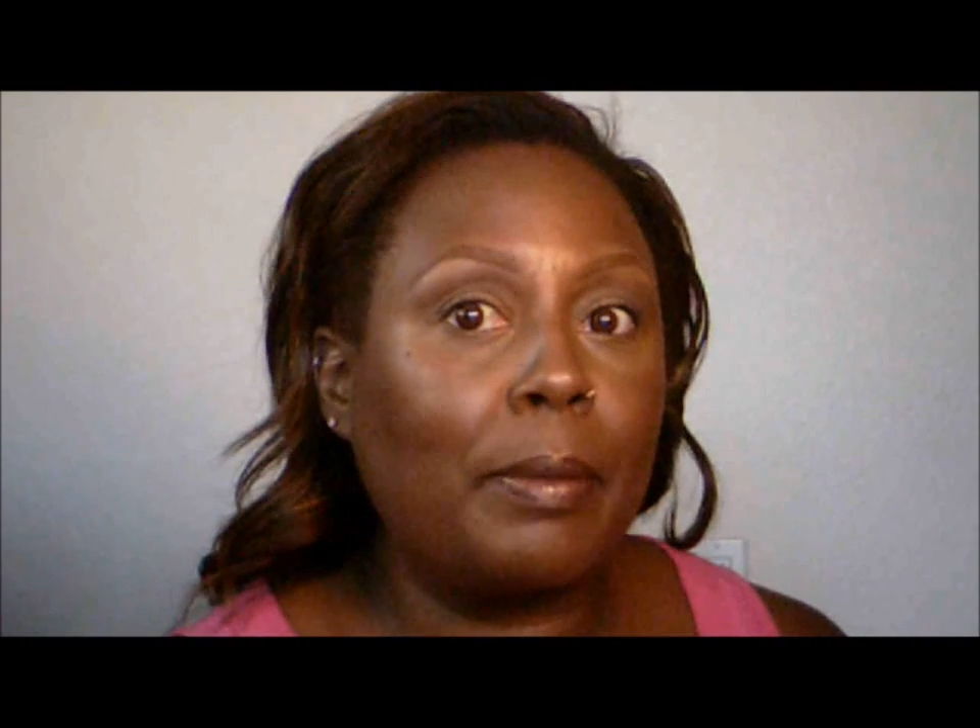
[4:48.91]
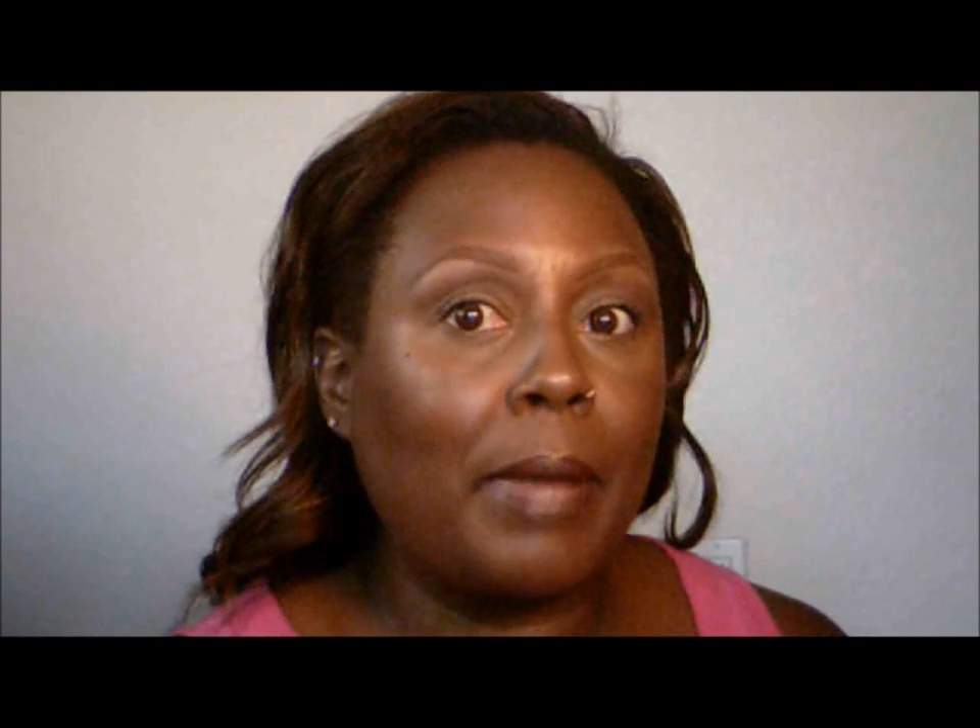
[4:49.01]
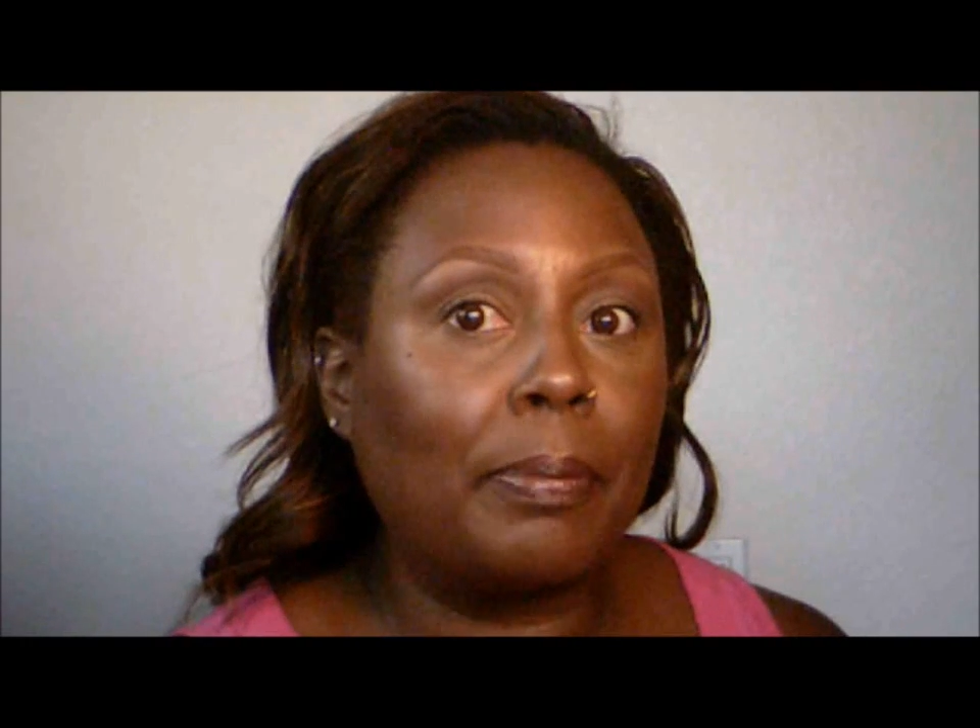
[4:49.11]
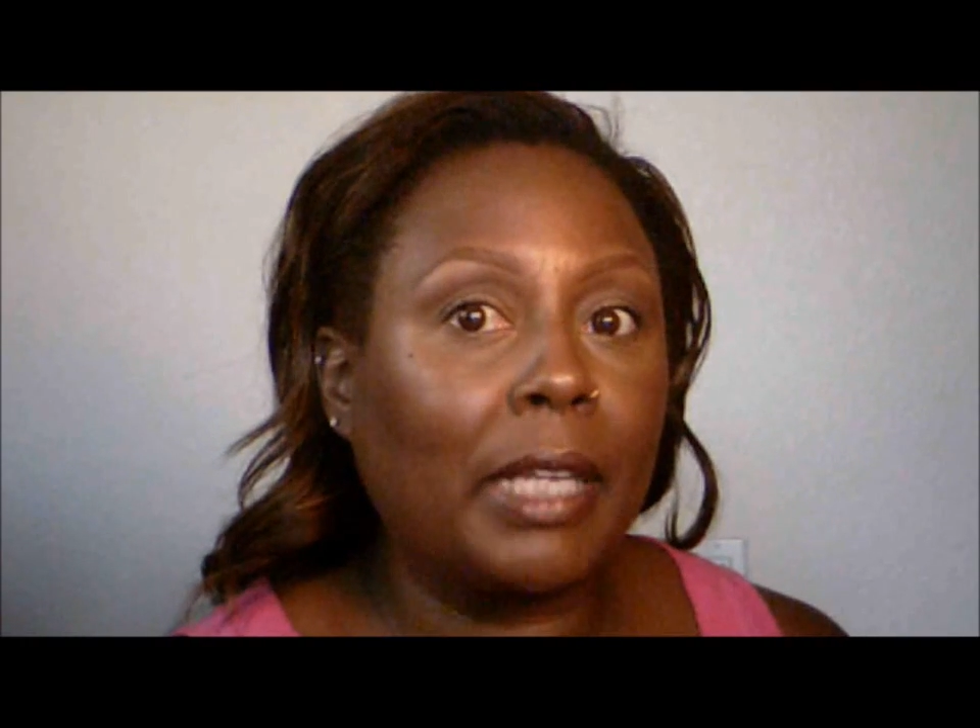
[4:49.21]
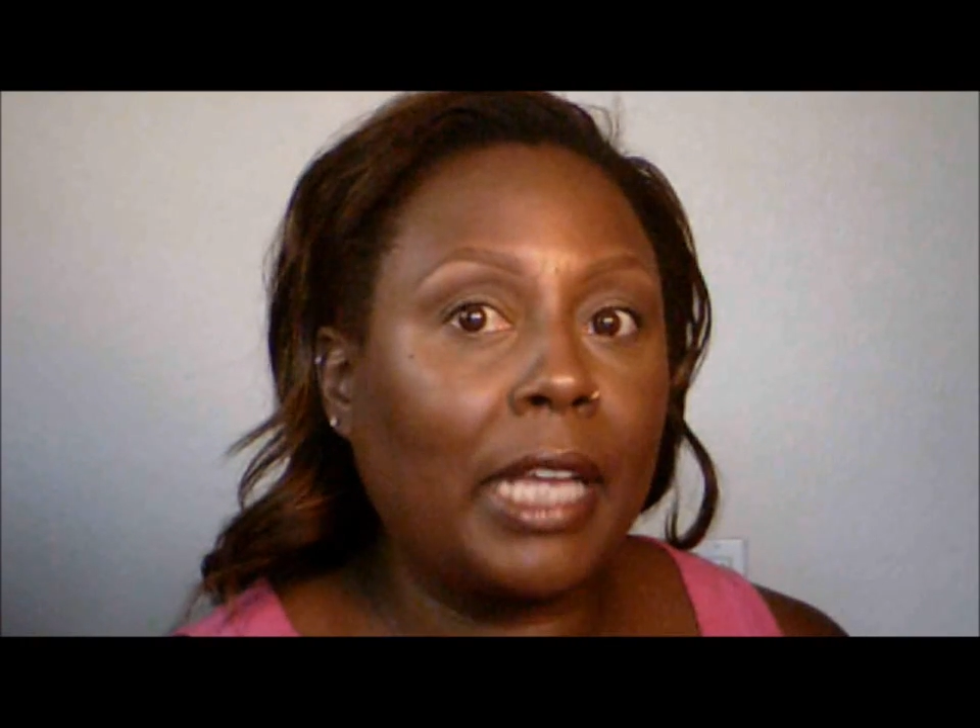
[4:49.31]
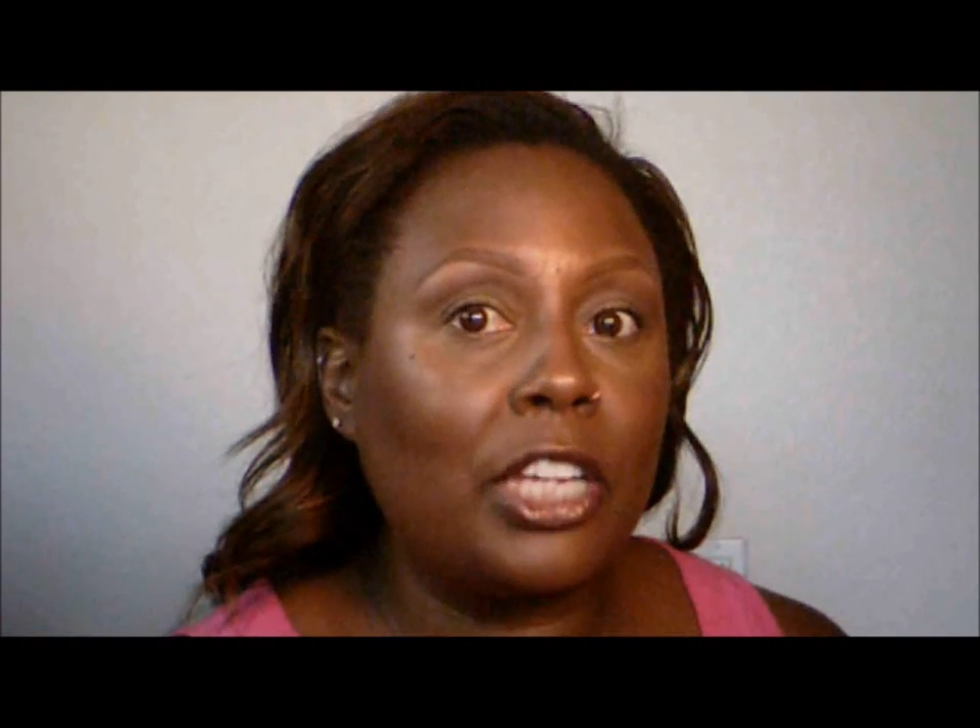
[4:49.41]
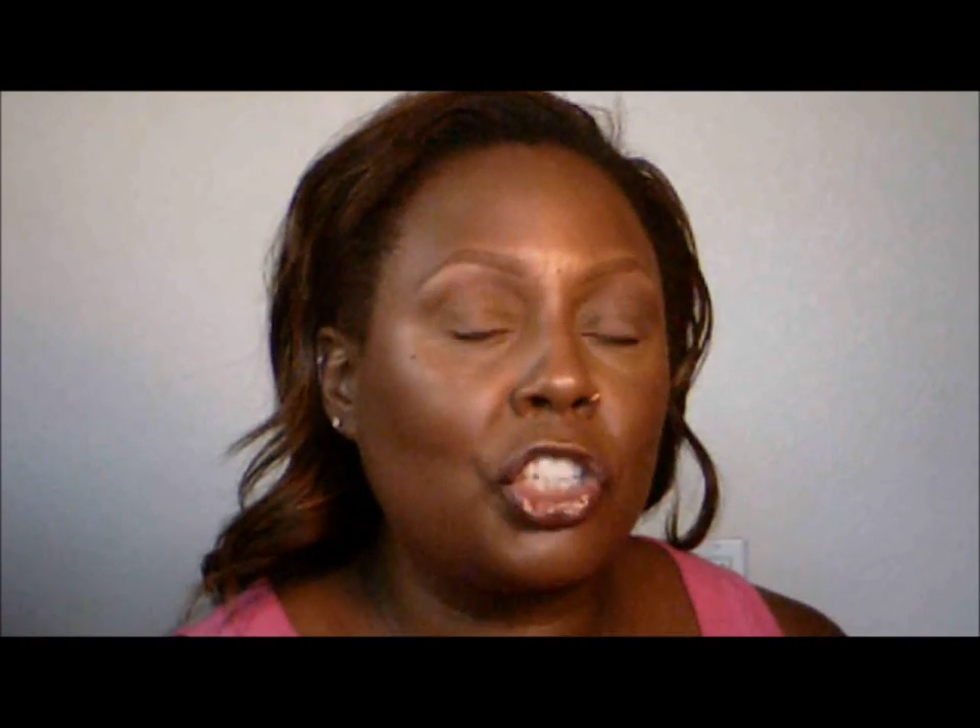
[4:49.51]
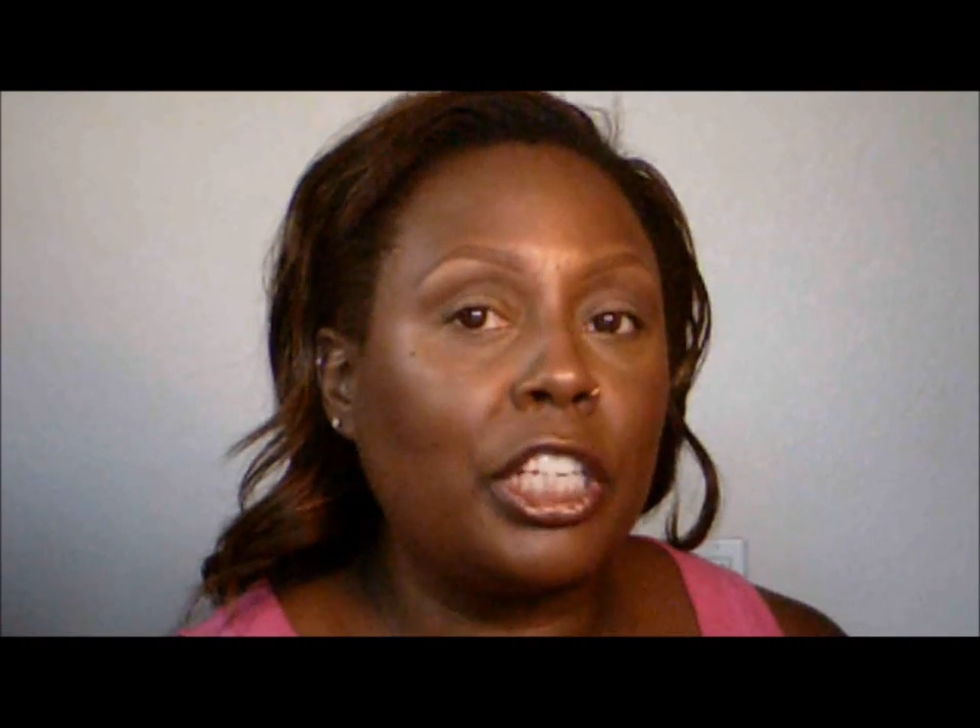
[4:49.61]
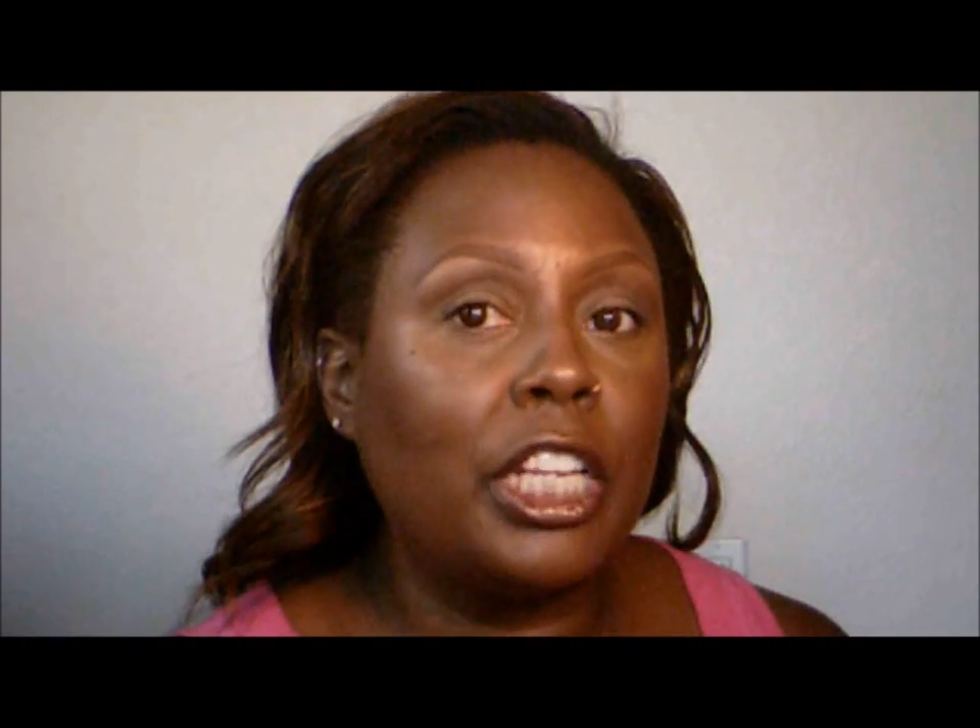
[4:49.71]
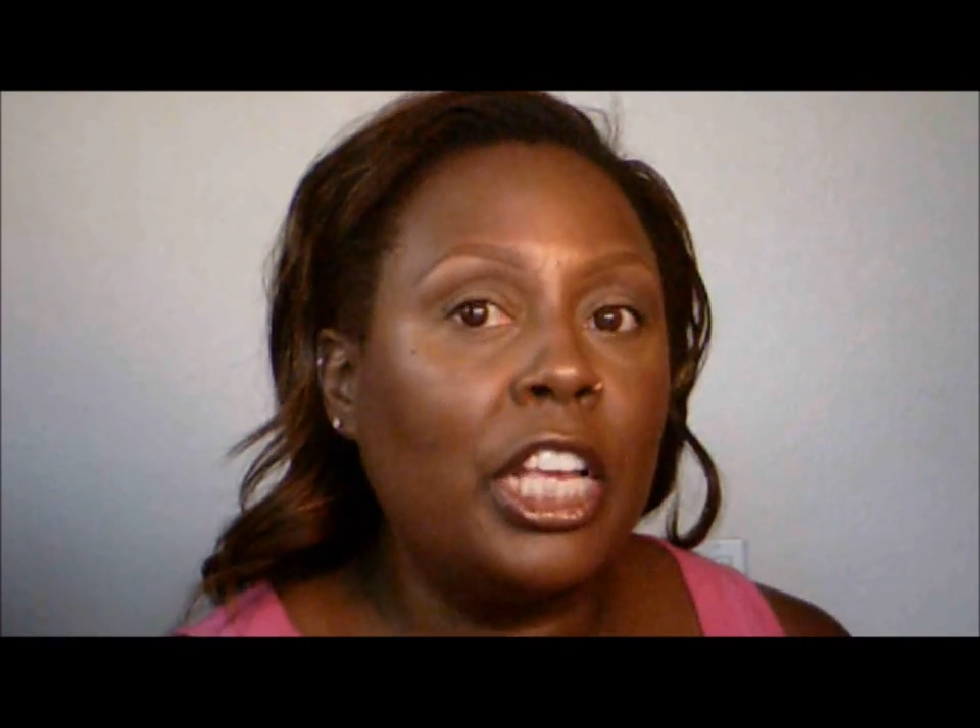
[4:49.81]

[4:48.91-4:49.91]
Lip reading: application,